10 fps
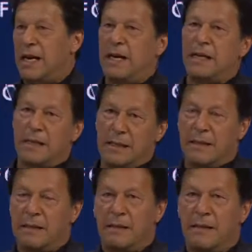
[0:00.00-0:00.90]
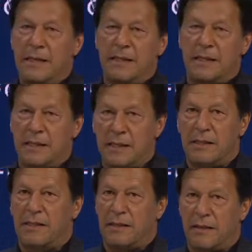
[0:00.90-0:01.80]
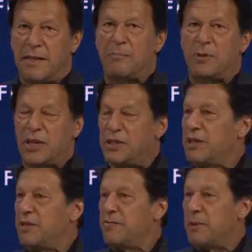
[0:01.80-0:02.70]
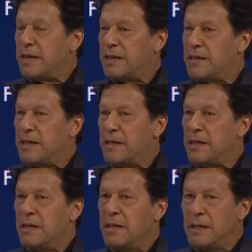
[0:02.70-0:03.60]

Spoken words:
And really, this is the great potential of Pakistan